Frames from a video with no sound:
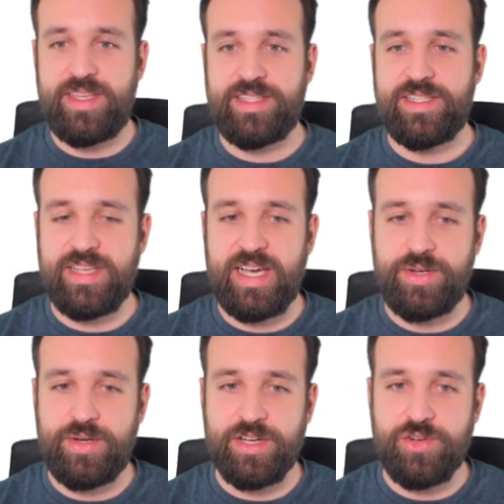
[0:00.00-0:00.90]
this is how
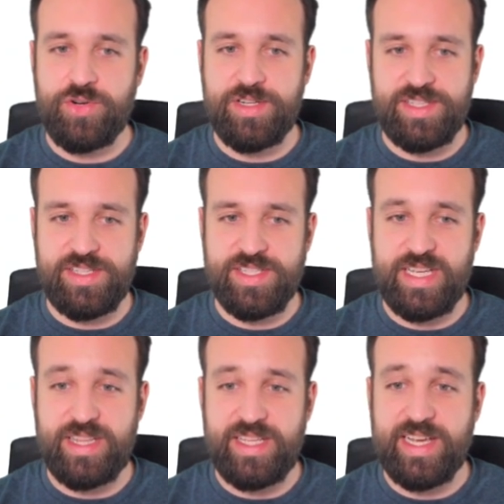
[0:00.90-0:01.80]
a course
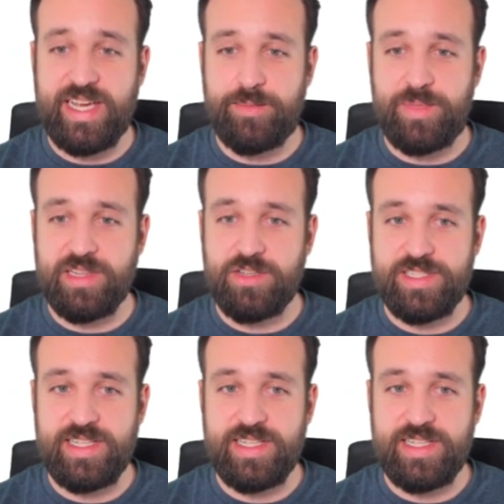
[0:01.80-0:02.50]
inside the Academy looks